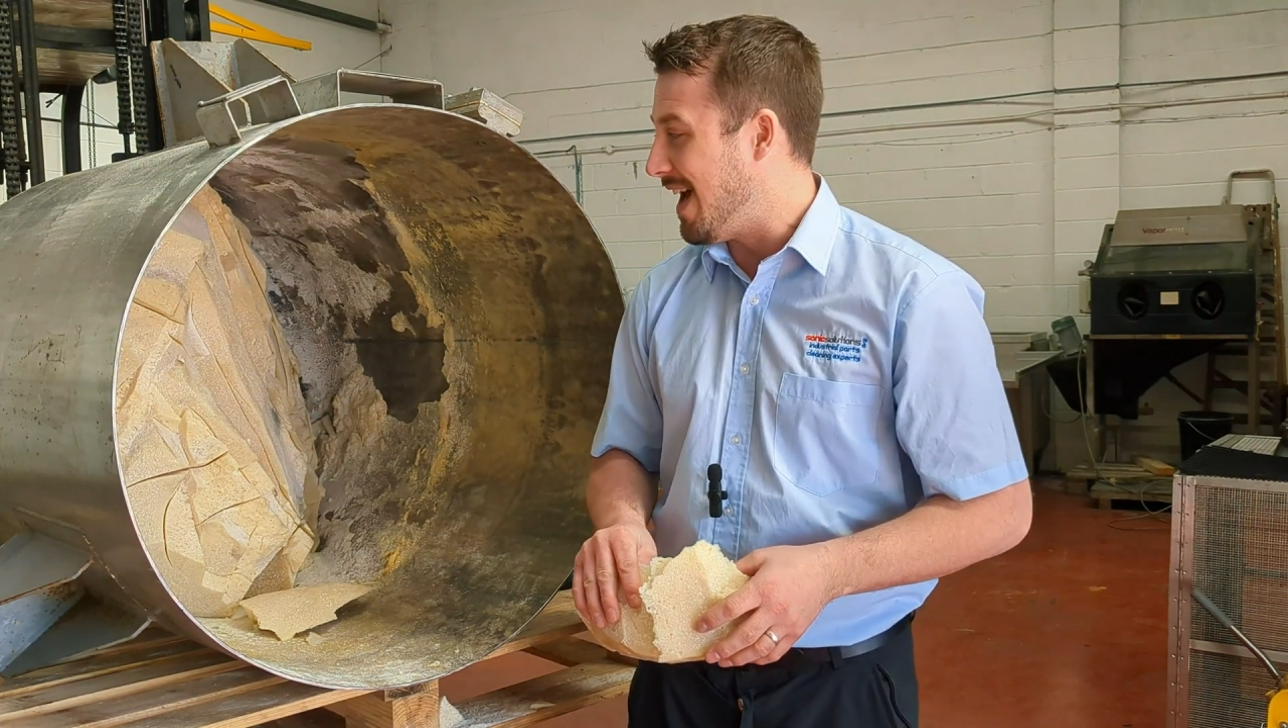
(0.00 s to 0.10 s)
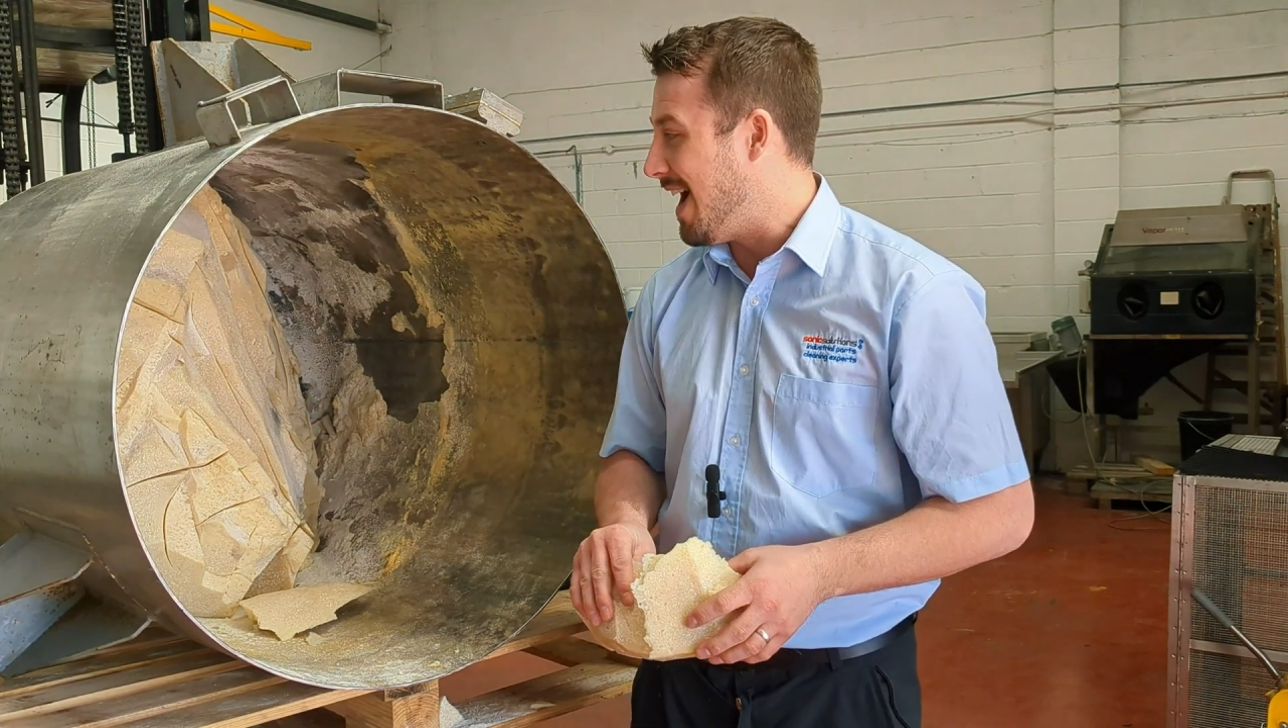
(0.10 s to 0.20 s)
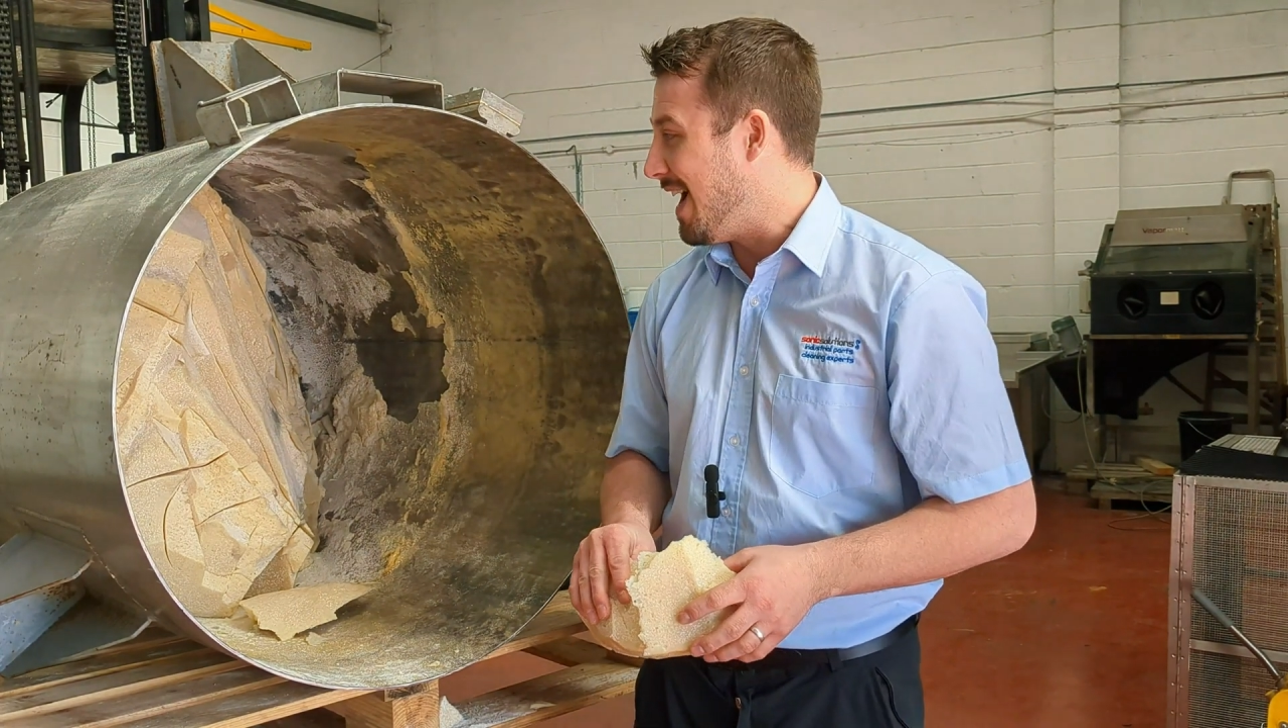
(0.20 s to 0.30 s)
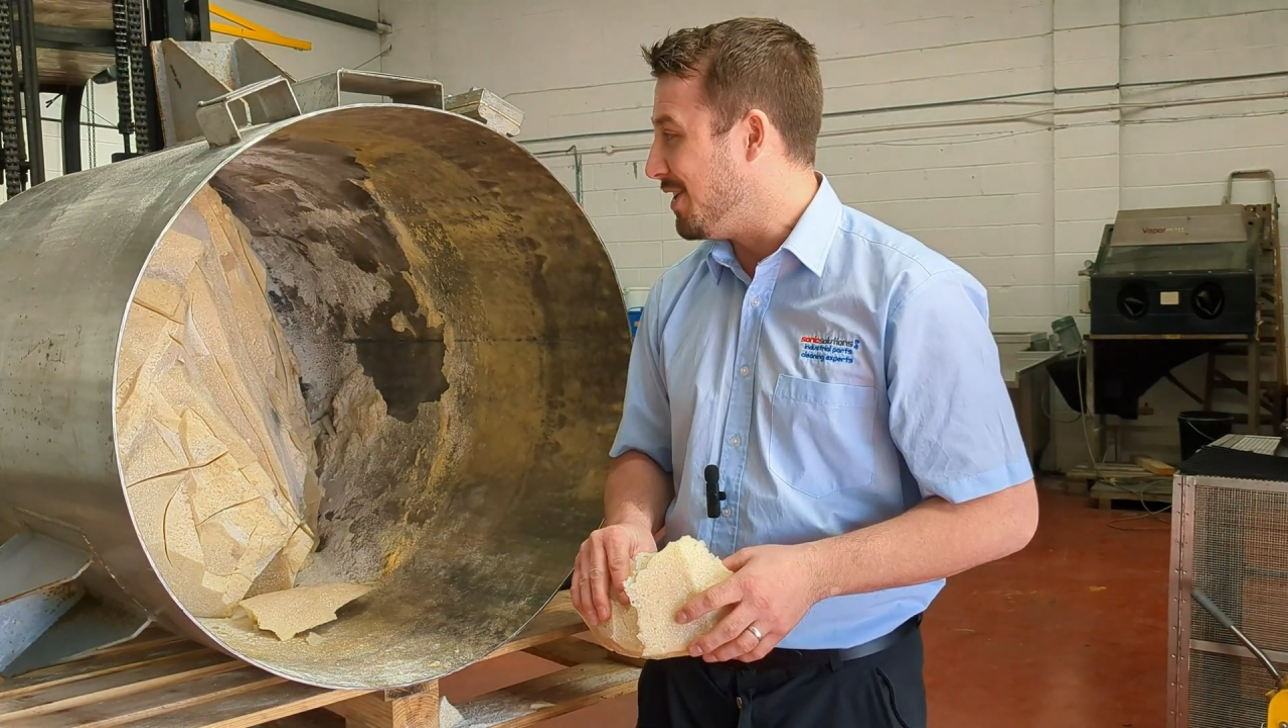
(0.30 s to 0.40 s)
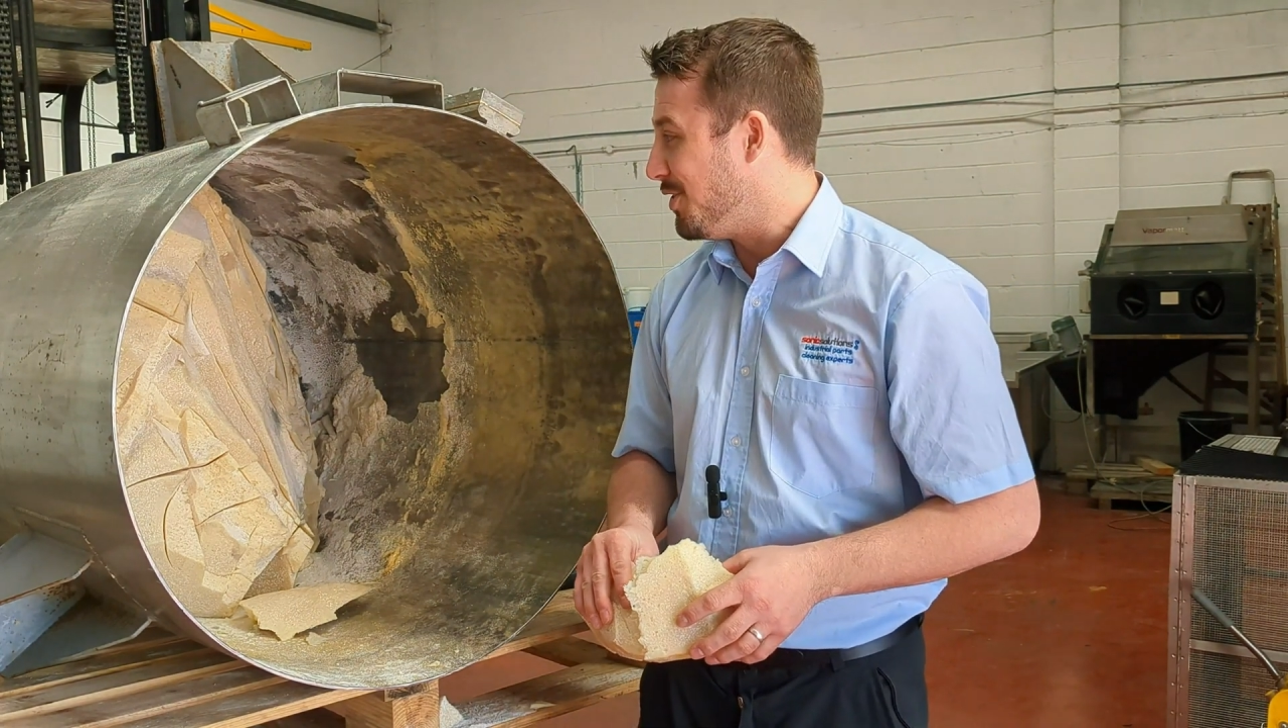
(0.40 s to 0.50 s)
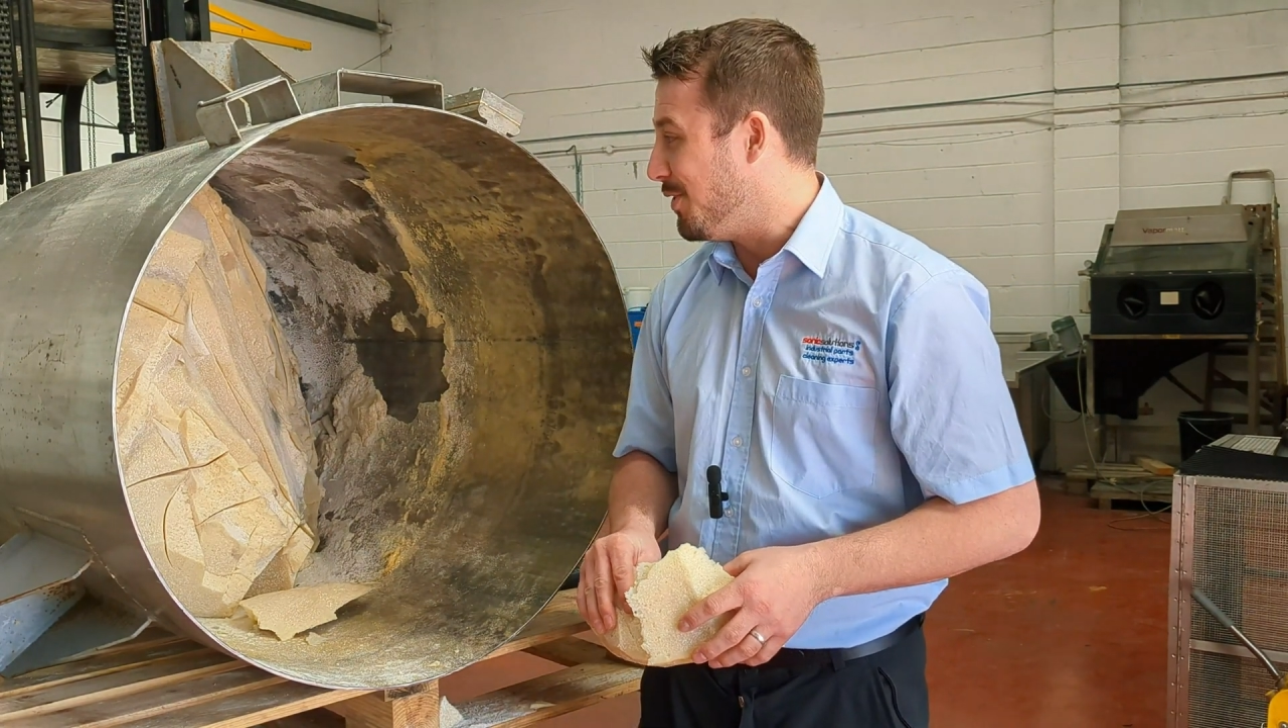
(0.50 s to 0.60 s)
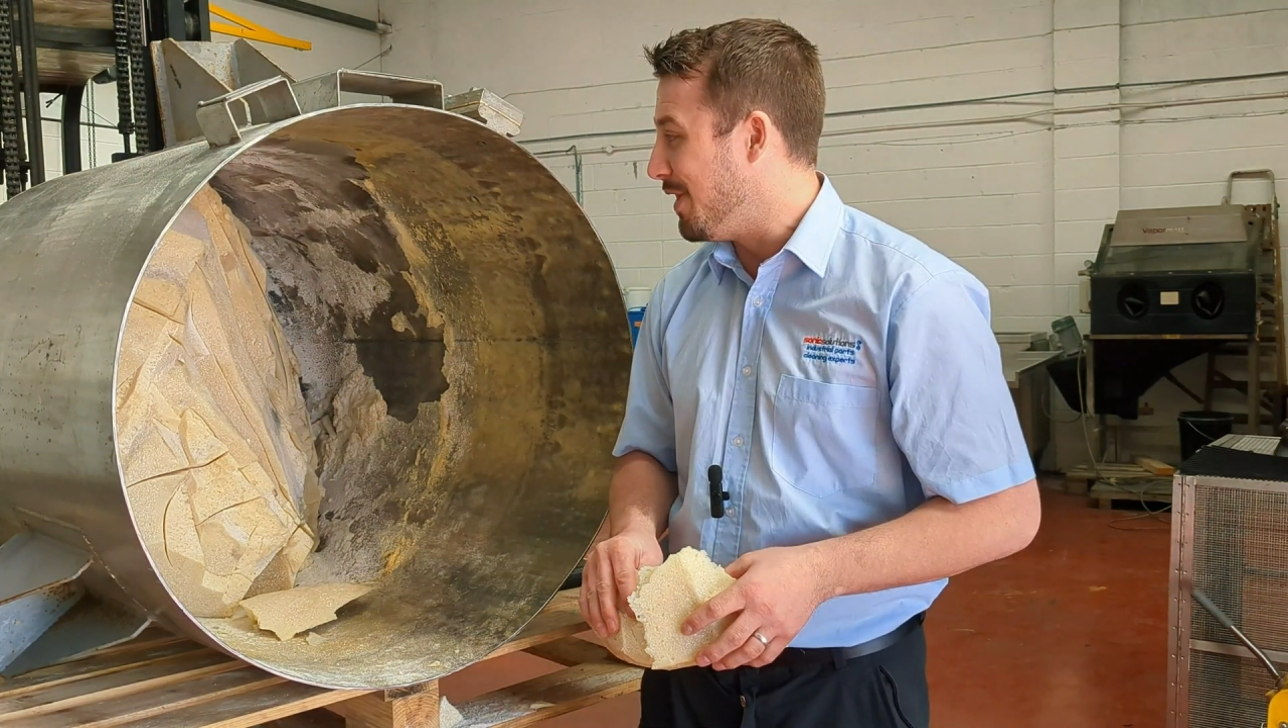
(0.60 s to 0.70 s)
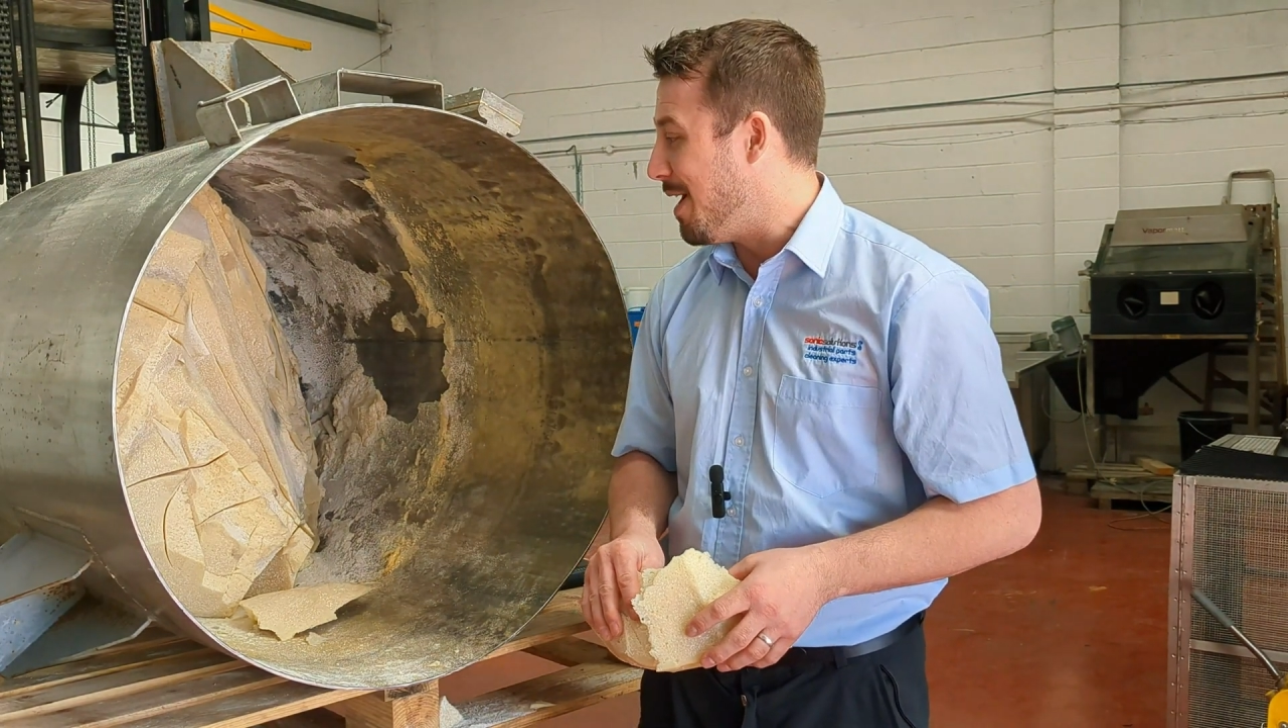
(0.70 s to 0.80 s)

and doing